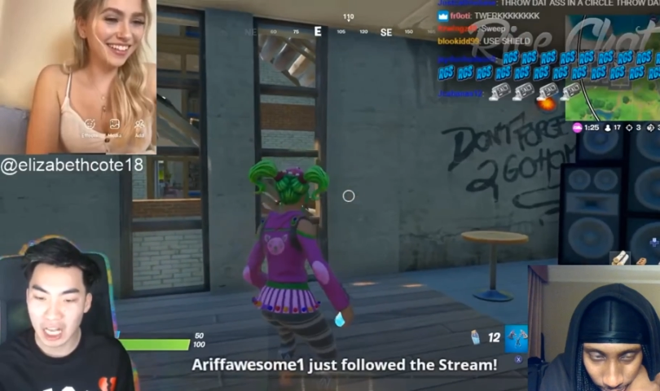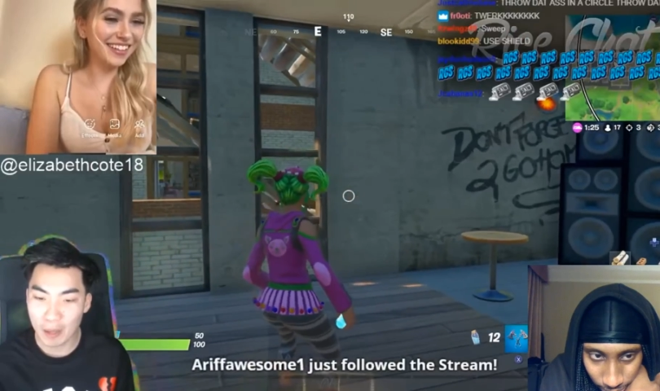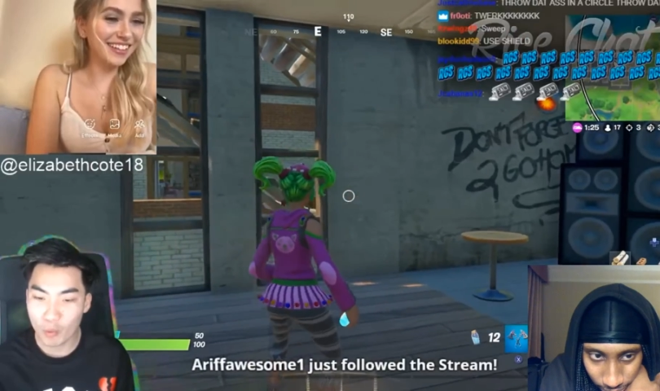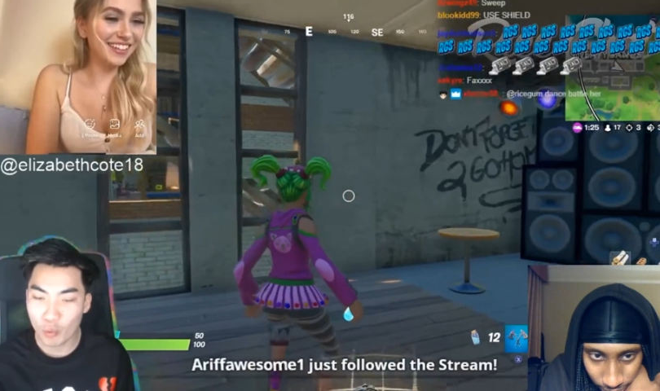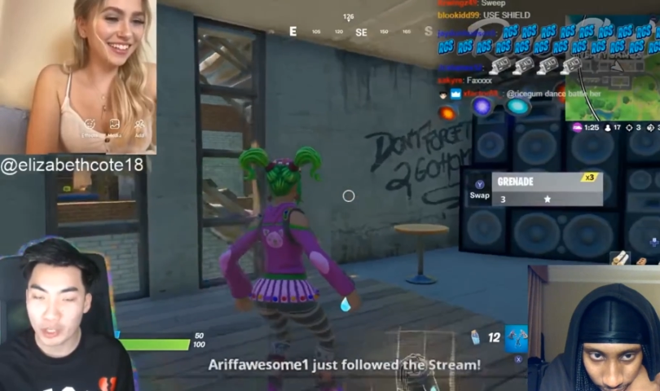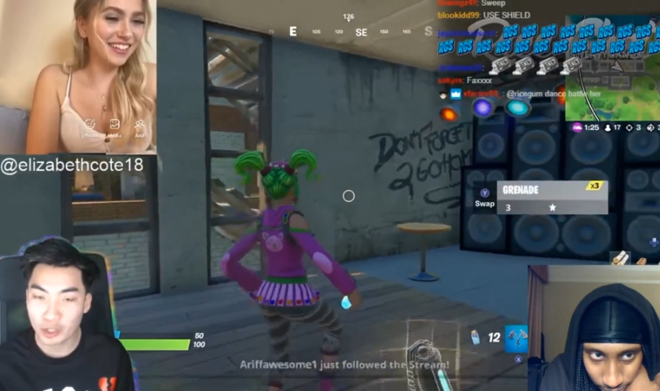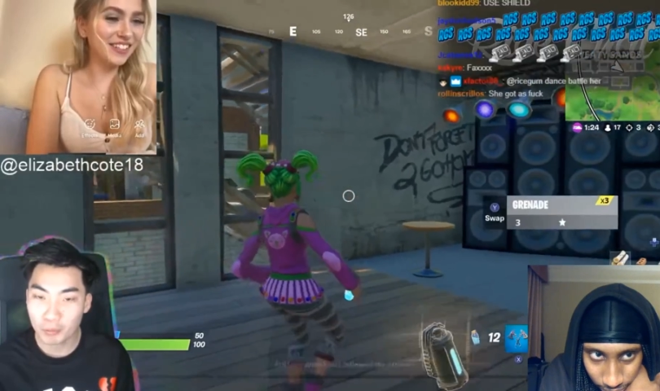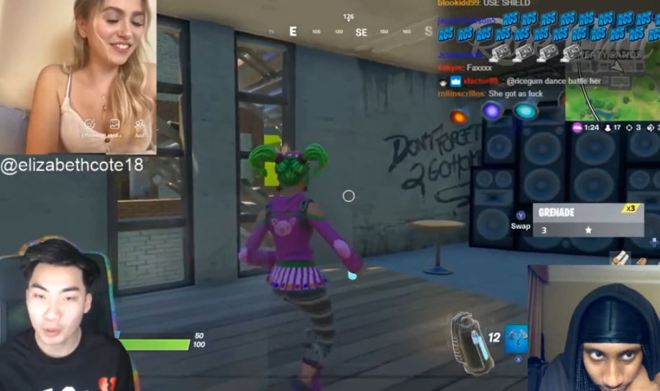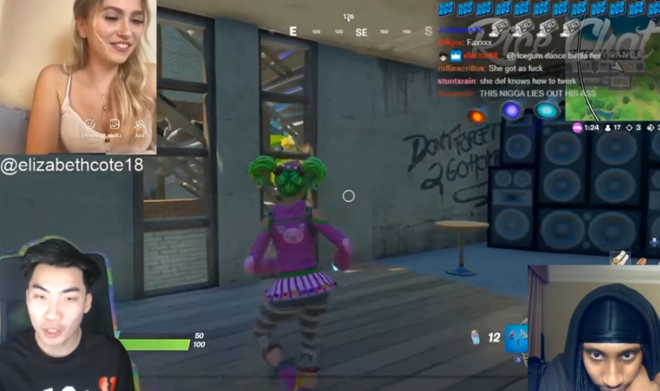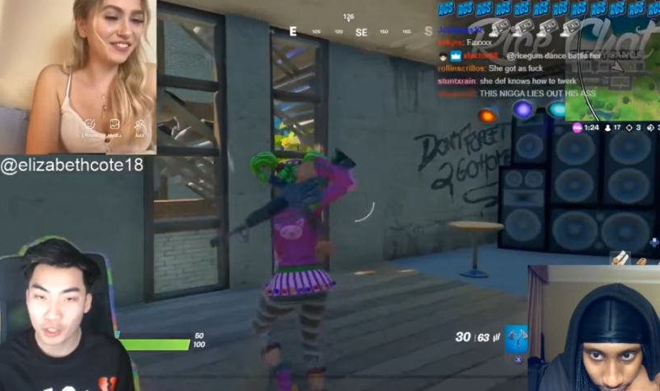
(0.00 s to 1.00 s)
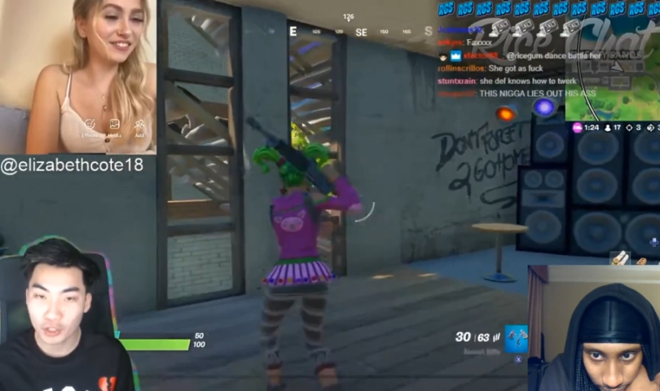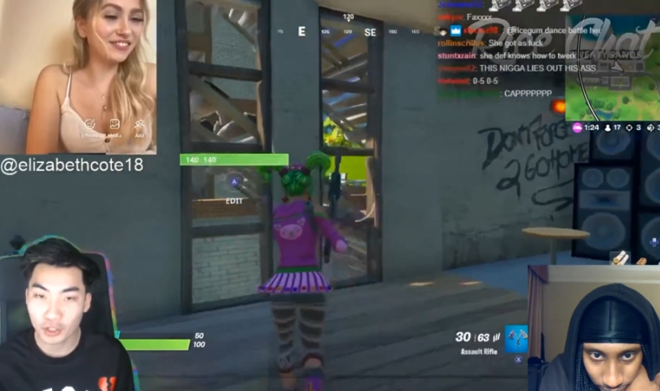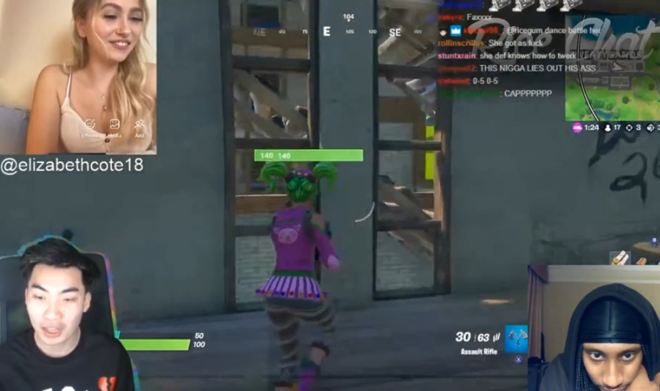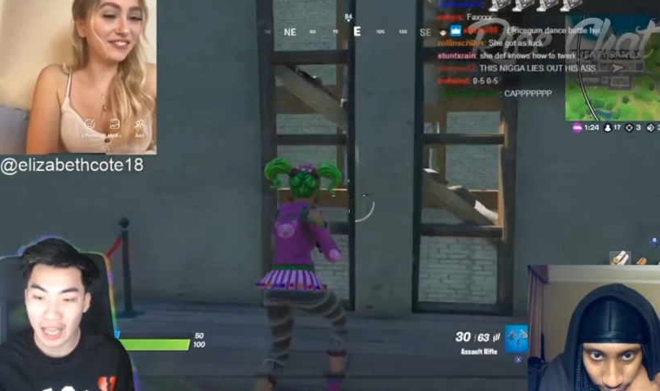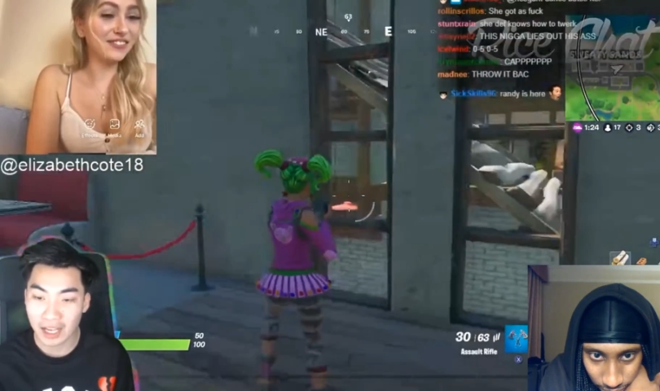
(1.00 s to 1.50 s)
Speaker 1: up where you put
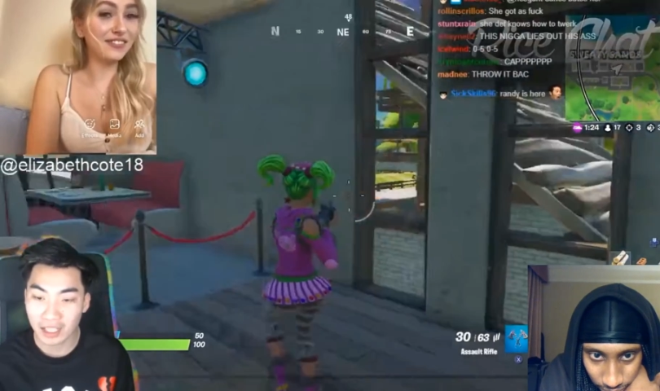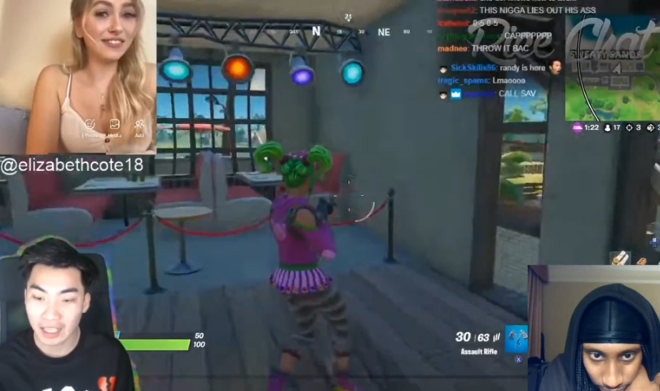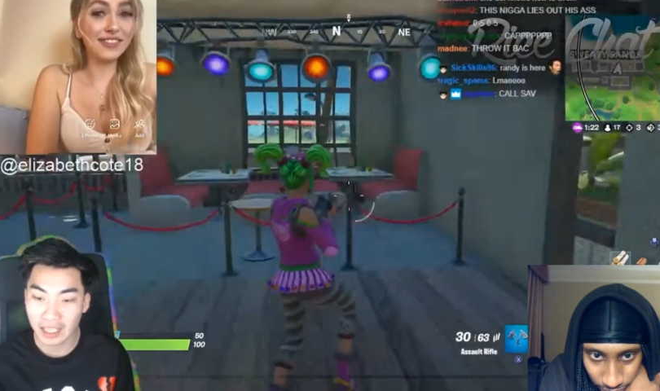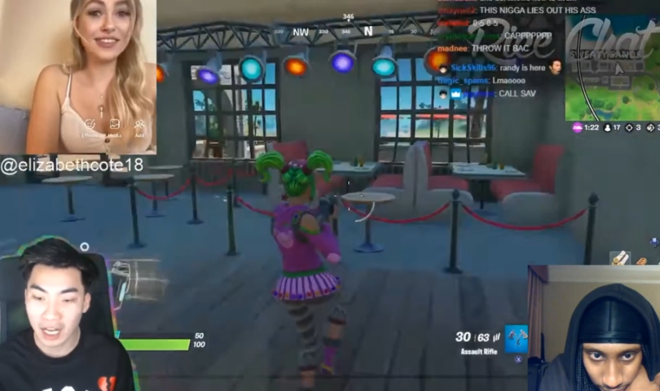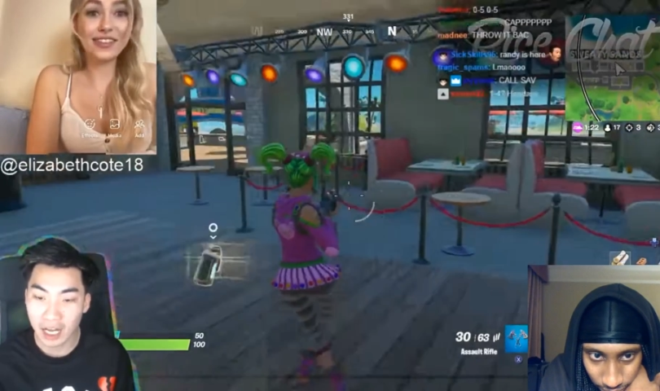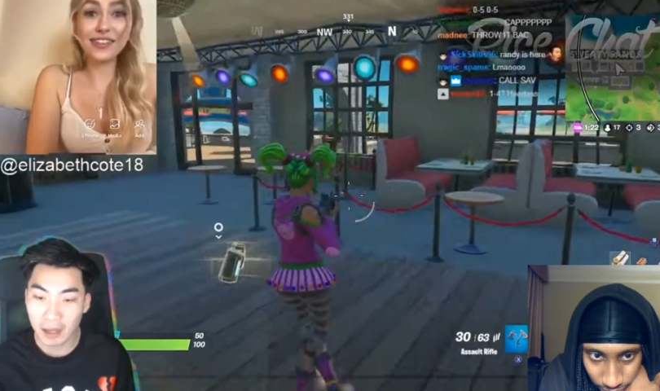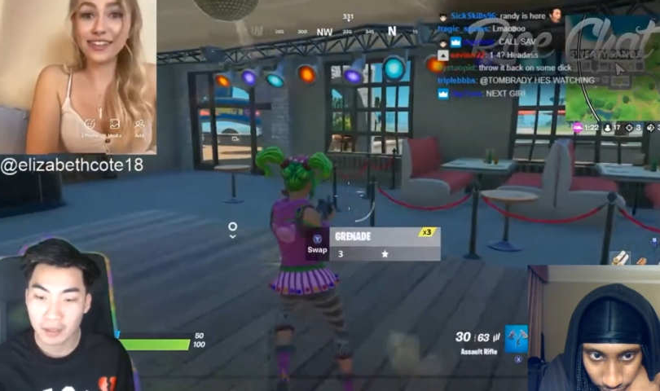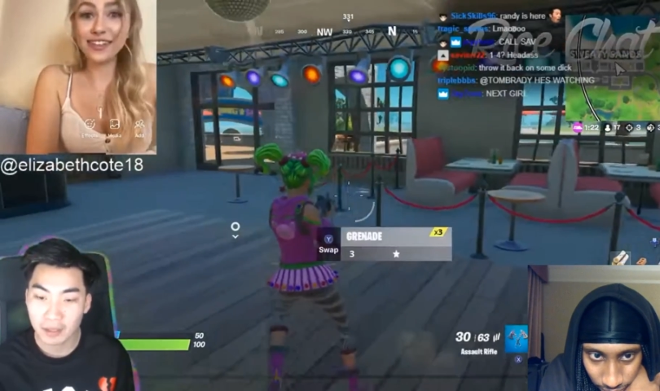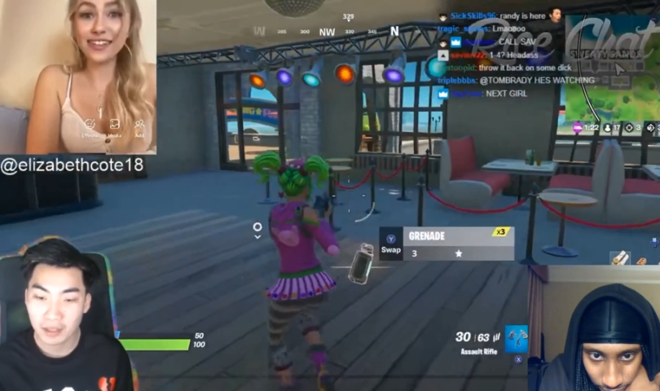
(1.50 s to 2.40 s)
your leg like up